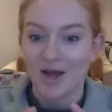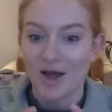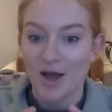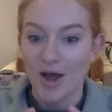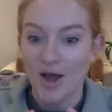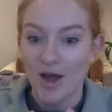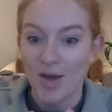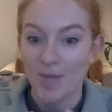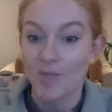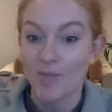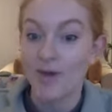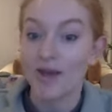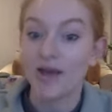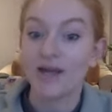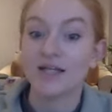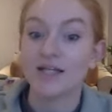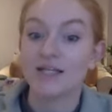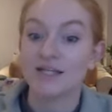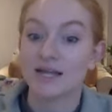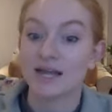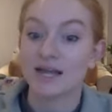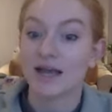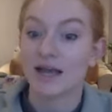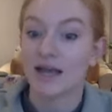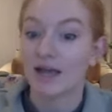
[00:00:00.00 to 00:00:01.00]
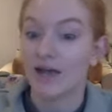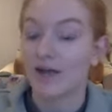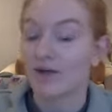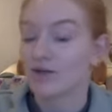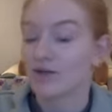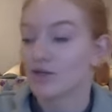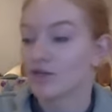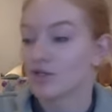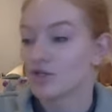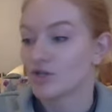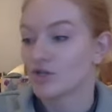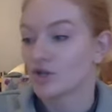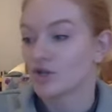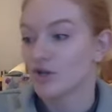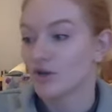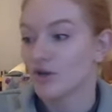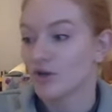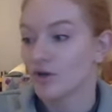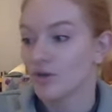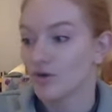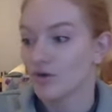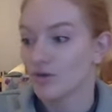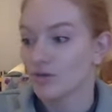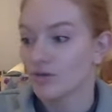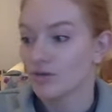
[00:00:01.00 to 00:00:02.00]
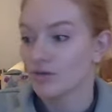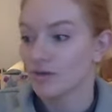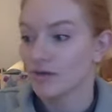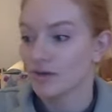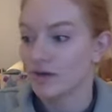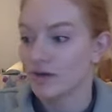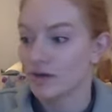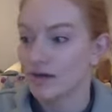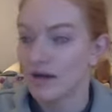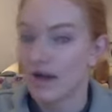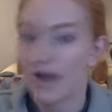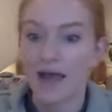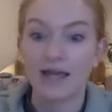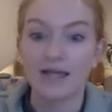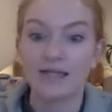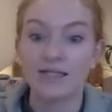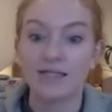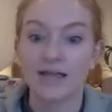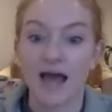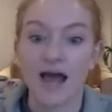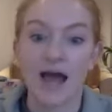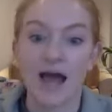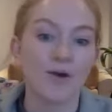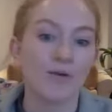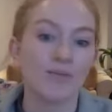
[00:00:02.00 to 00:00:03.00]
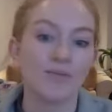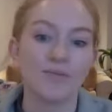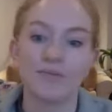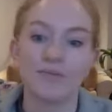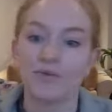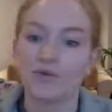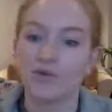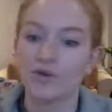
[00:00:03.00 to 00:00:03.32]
ability to lay down